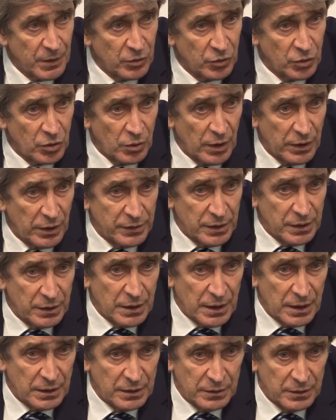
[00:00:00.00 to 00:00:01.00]
So I think
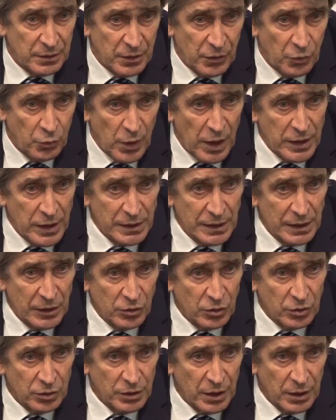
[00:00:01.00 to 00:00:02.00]
that running a
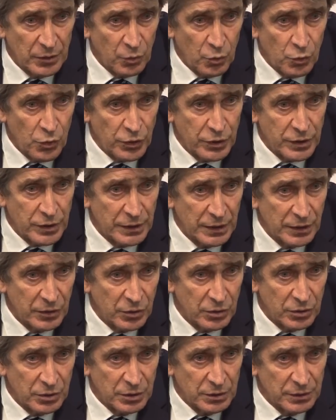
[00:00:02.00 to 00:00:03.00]
lot and working a
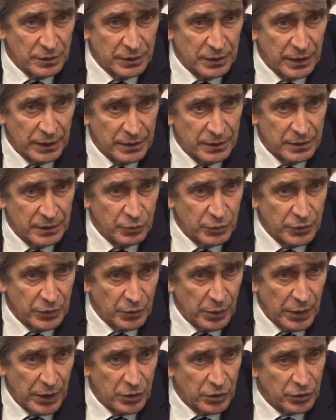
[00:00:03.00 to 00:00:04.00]
lot, we
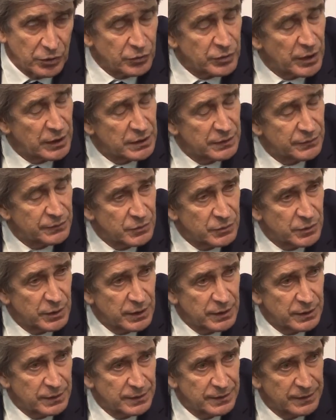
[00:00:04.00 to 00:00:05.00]
were not creative
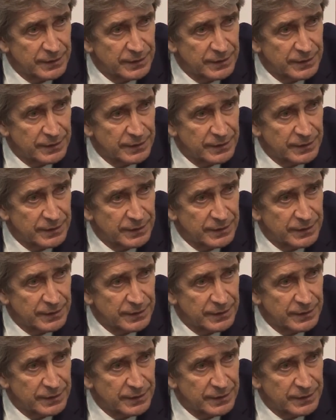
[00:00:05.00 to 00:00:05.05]
today.